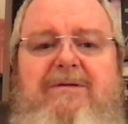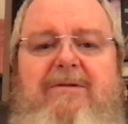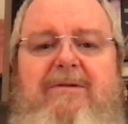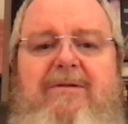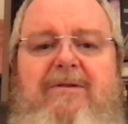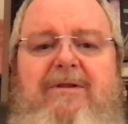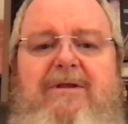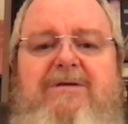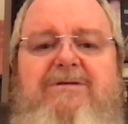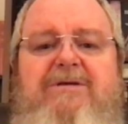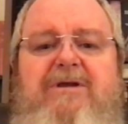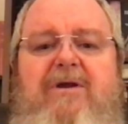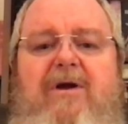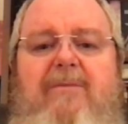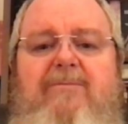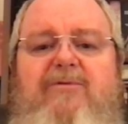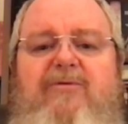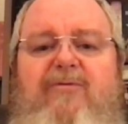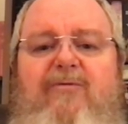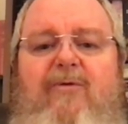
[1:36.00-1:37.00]
This
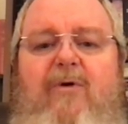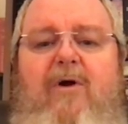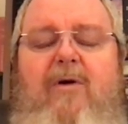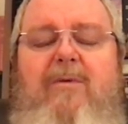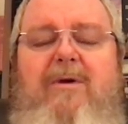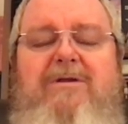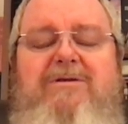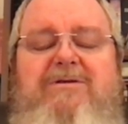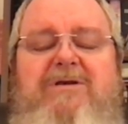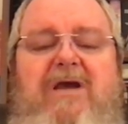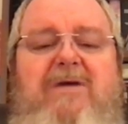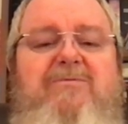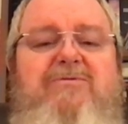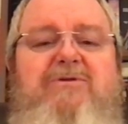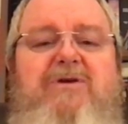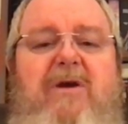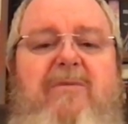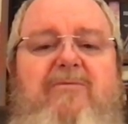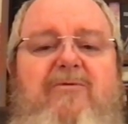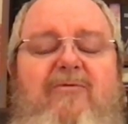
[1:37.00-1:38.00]
comes from James
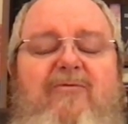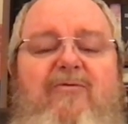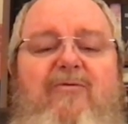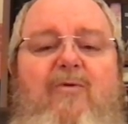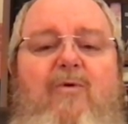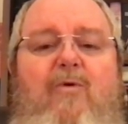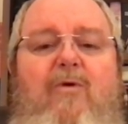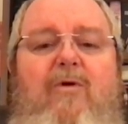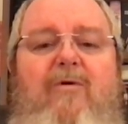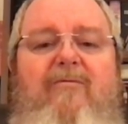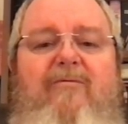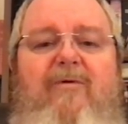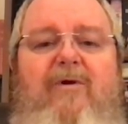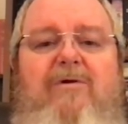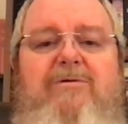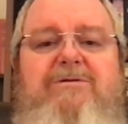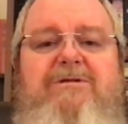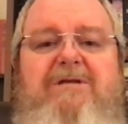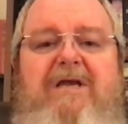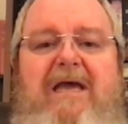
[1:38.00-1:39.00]
chapter 4,
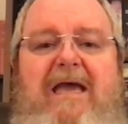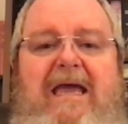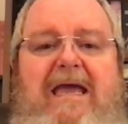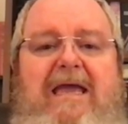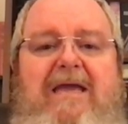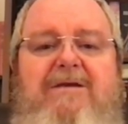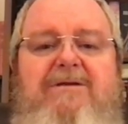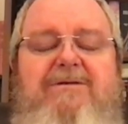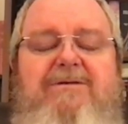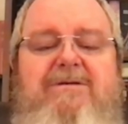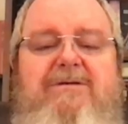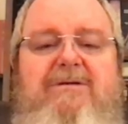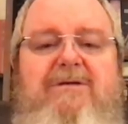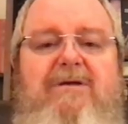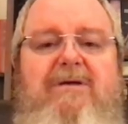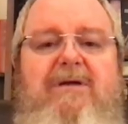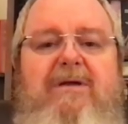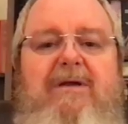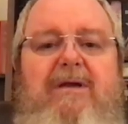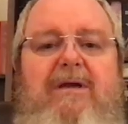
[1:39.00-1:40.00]
verse 8.
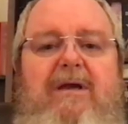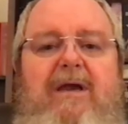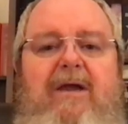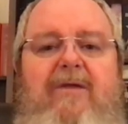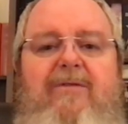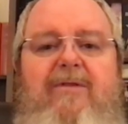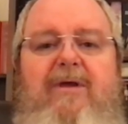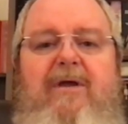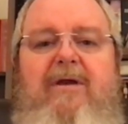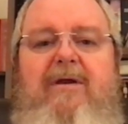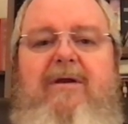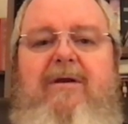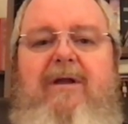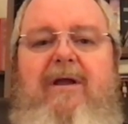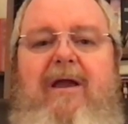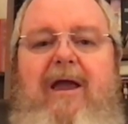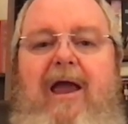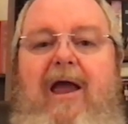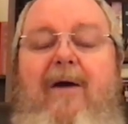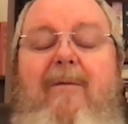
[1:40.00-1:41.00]
And then,
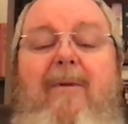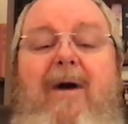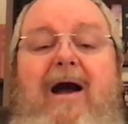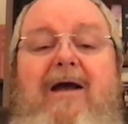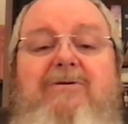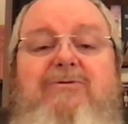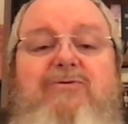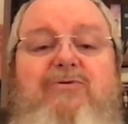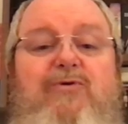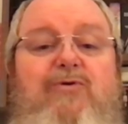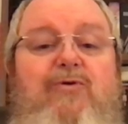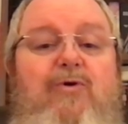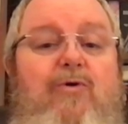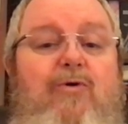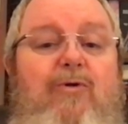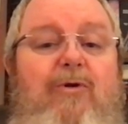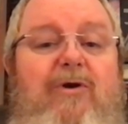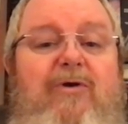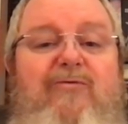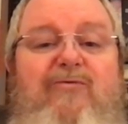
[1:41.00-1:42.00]
am I
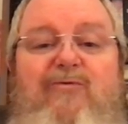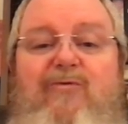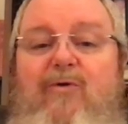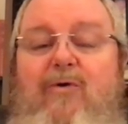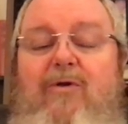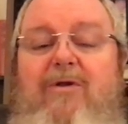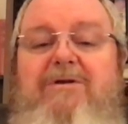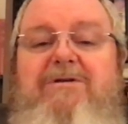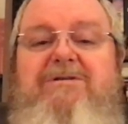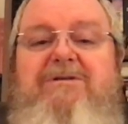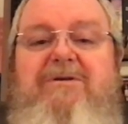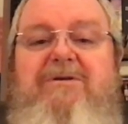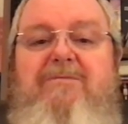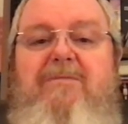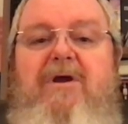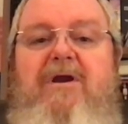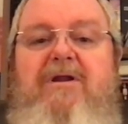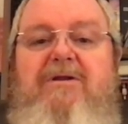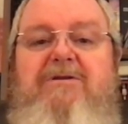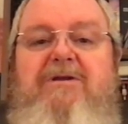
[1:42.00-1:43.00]
truly, fully
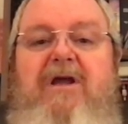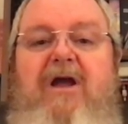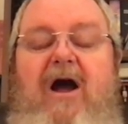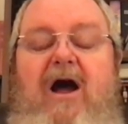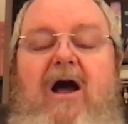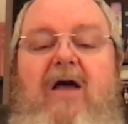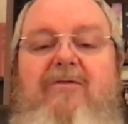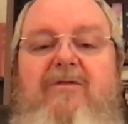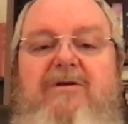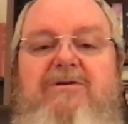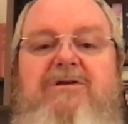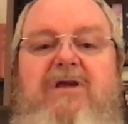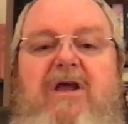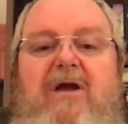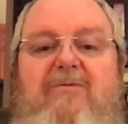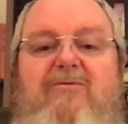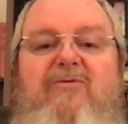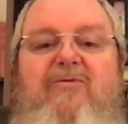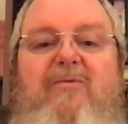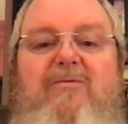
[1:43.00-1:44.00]
submitted to God? This
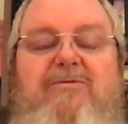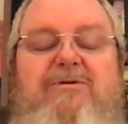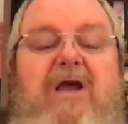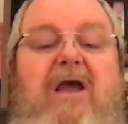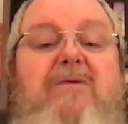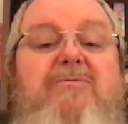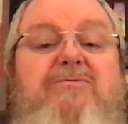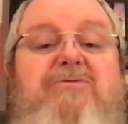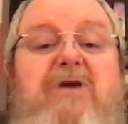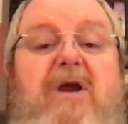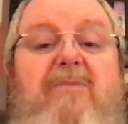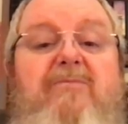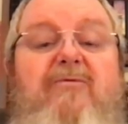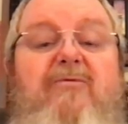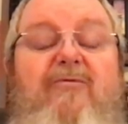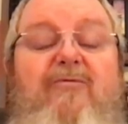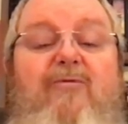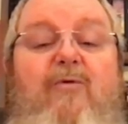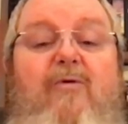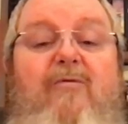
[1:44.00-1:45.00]
comes from James chapter
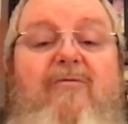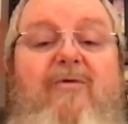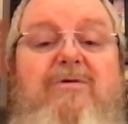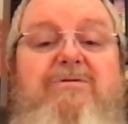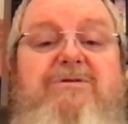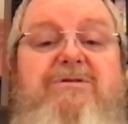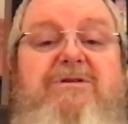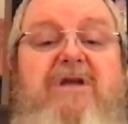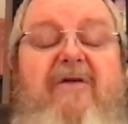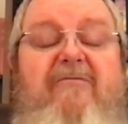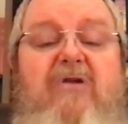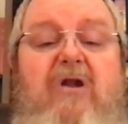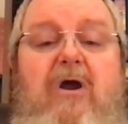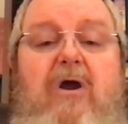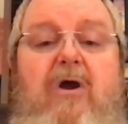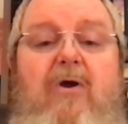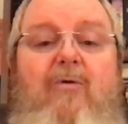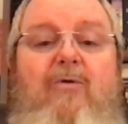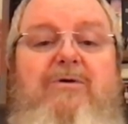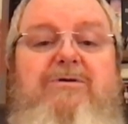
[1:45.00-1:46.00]
4, verse 7,
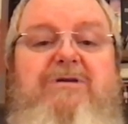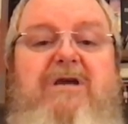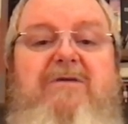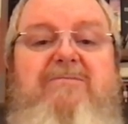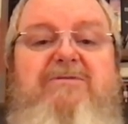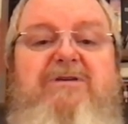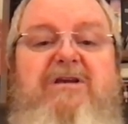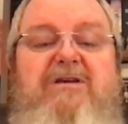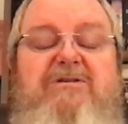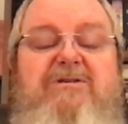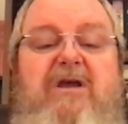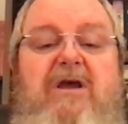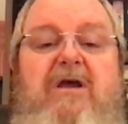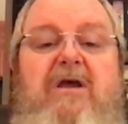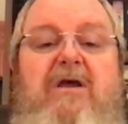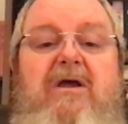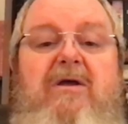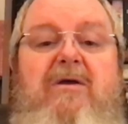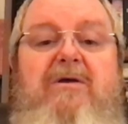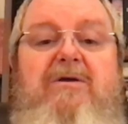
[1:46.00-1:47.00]
where James says,
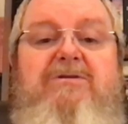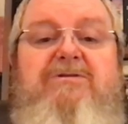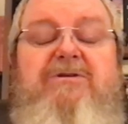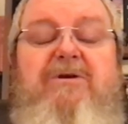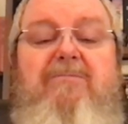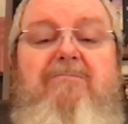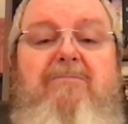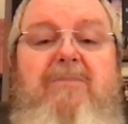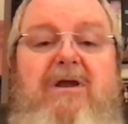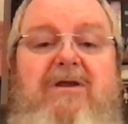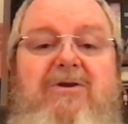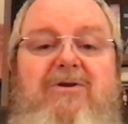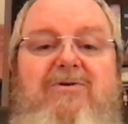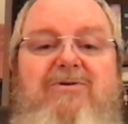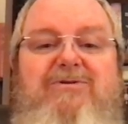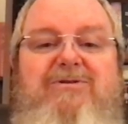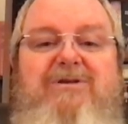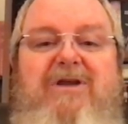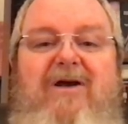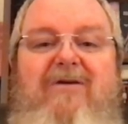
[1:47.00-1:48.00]
submit
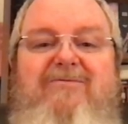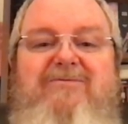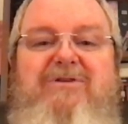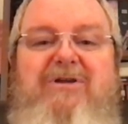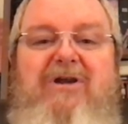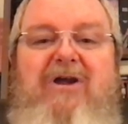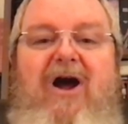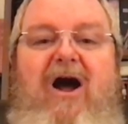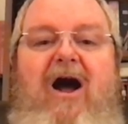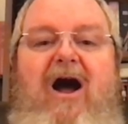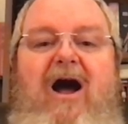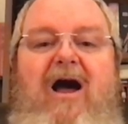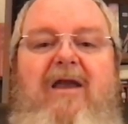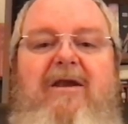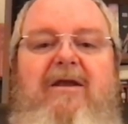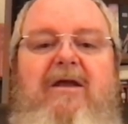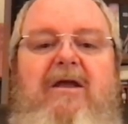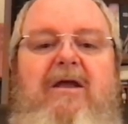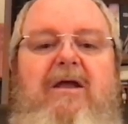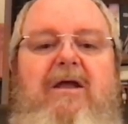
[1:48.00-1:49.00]
yourselves to God.